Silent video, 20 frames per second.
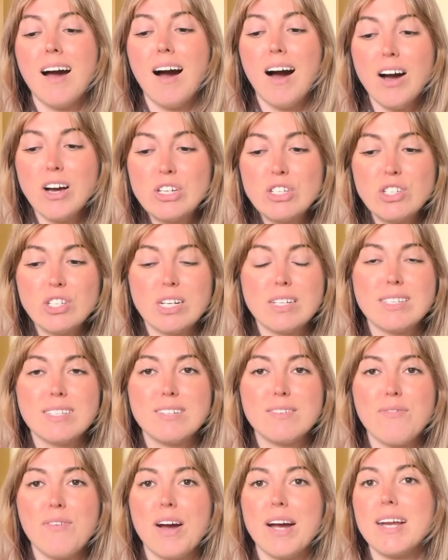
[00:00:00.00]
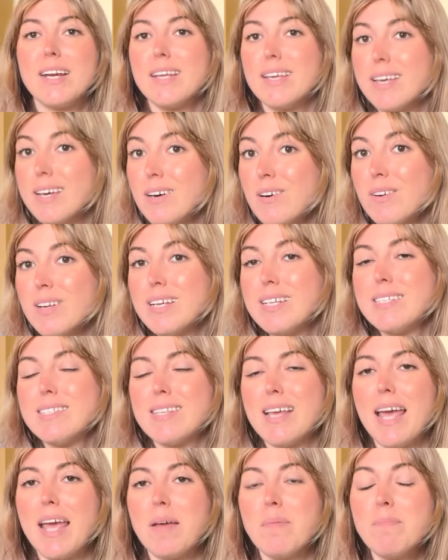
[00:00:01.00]
Unjustified guilt is
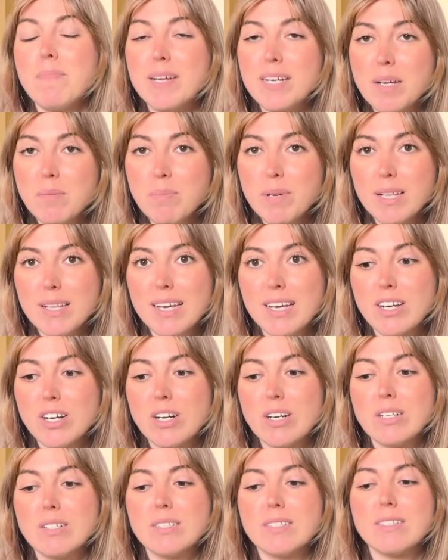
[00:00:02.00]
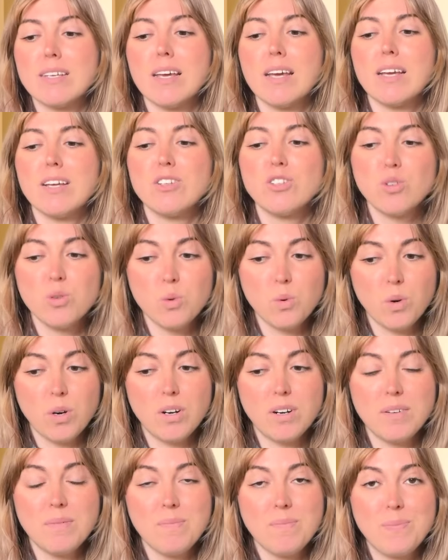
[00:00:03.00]
a manipulator's
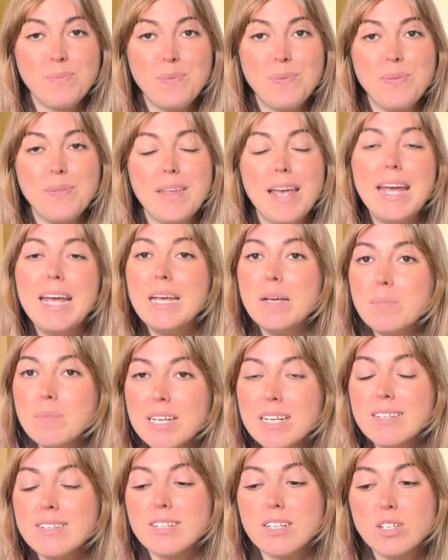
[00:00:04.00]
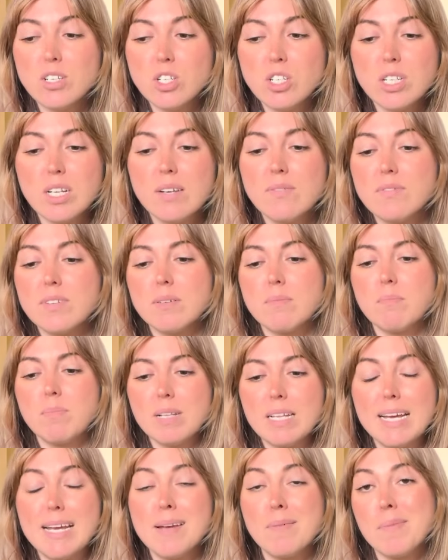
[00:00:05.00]
tool, aiming to shift
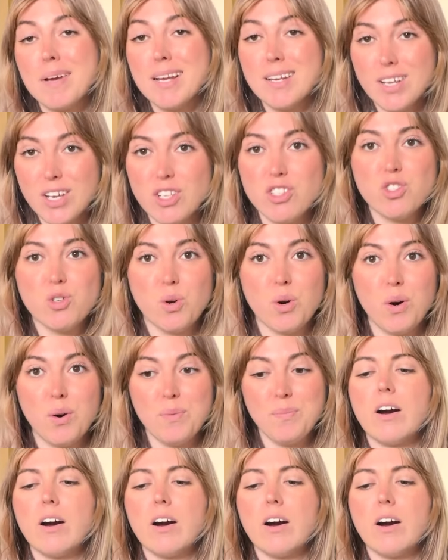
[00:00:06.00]
blame and control.